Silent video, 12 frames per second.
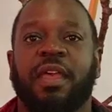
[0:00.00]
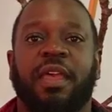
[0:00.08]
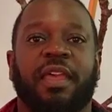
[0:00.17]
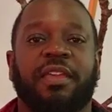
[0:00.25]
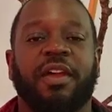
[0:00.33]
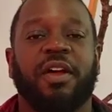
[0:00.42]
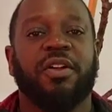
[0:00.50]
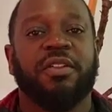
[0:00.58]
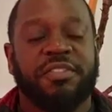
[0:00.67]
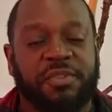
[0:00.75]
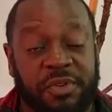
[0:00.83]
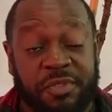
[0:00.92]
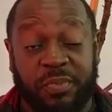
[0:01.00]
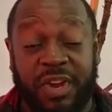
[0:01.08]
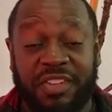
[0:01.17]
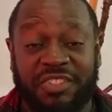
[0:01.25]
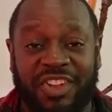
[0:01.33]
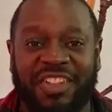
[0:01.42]
Hey y'all, it's Chris
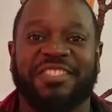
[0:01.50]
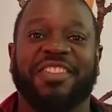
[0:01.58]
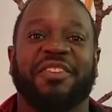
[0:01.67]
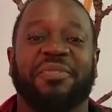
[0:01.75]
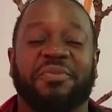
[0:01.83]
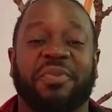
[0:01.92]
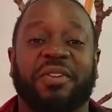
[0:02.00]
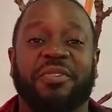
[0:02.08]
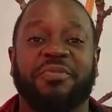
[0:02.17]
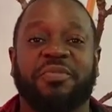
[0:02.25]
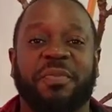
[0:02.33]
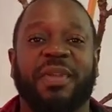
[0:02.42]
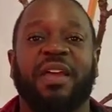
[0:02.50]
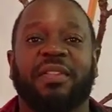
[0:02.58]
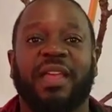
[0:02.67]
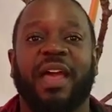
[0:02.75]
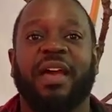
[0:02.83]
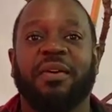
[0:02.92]
Bradshaw, Executive Director of Dreaming Out
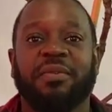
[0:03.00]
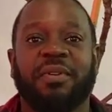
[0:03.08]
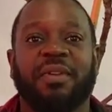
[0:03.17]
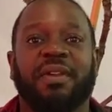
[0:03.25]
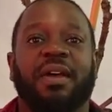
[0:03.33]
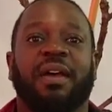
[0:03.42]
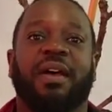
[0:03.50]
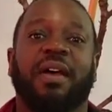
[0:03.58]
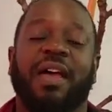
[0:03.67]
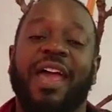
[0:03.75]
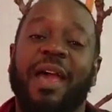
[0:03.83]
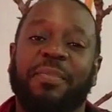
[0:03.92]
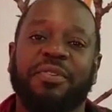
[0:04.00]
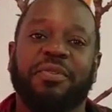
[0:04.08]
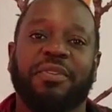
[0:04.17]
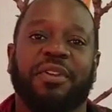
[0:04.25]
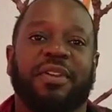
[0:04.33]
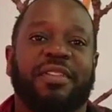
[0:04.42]
Loud. Happy New
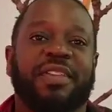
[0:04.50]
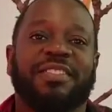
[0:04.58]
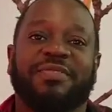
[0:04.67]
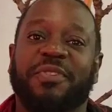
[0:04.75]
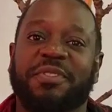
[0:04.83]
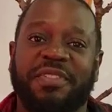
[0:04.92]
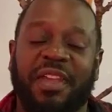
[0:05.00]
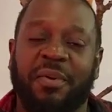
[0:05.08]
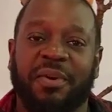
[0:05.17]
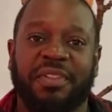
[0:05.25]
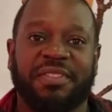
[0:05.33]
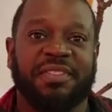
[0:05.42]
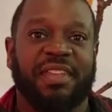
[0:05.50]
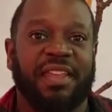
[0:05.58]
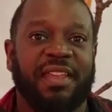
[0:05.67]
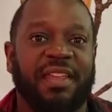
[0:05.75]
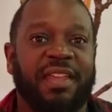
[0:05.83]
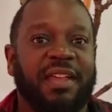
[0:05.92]
Year, that's the first thing I wanted to say.
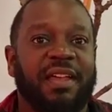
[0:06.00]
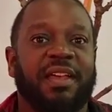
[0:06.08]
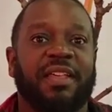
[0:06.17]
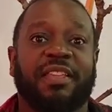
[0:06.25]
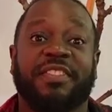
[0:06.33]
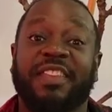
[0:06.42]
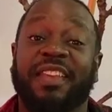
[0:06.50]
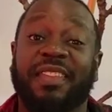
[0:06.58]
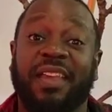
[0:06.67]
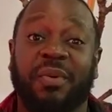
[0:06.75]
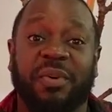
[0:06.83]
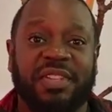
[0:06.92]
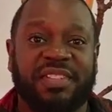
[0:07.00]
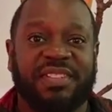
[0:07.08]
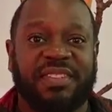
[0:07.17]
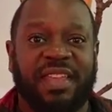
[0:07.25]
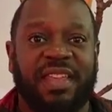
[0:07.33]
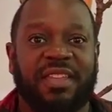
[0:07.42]
The second thing I wanted to
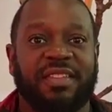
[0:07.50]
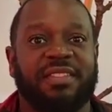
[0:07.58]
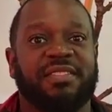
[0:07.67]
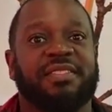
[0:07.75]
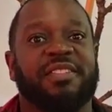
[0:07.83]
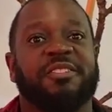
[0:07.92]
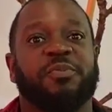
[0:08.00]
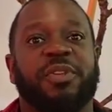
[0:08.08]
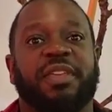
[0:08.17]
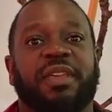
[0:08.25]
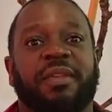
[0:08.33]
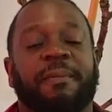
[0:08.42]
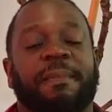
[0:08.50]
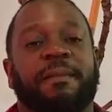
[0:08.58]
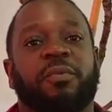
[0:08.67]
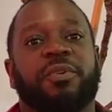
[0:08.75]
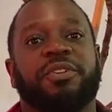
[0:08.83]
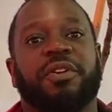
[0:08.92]
say is this weekend,
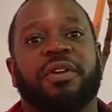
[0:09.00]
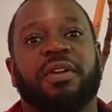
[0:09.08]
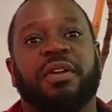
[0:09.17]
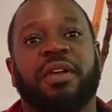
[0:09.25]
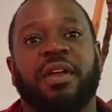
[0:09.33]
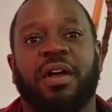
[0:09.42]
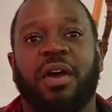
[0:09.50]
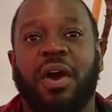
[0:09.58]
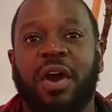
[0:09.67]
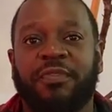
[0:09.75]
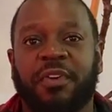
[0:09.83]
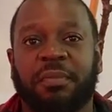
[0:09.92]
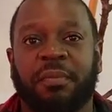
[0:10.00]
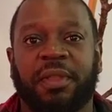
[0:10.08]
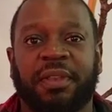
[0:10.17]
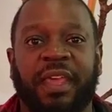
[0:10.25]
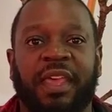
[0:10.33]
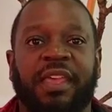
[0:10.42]
when you're off on
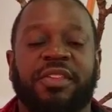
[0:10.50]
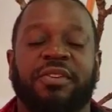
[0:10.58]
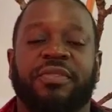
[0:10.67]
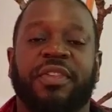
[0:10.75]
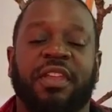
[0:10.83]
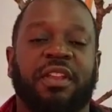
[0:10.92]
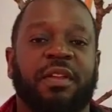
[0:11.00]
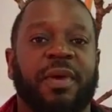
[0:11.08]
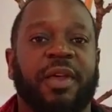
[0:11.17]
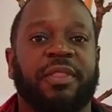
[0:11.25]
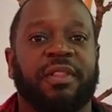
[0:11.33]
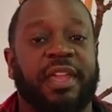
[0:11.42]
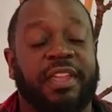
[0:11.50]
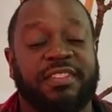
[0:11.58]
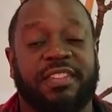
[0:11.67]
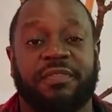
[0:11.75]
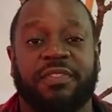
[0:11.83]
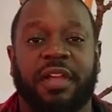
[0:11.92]
Monday and you're thinking about the legacy
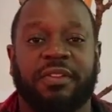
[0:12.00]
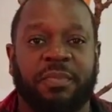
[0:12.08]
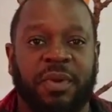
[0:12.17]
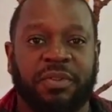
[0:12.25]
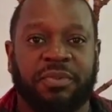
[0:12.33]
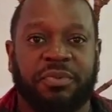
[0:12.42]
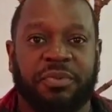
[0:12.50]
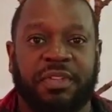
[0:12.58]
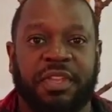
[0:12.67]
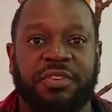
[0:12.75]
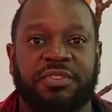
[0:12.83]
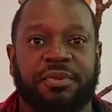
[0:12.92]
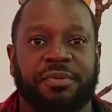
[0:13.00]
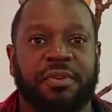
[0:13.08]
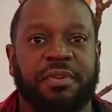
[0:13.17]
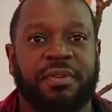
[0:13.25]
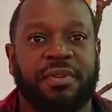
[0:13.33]
of Dr. Martin Luther King Jr.,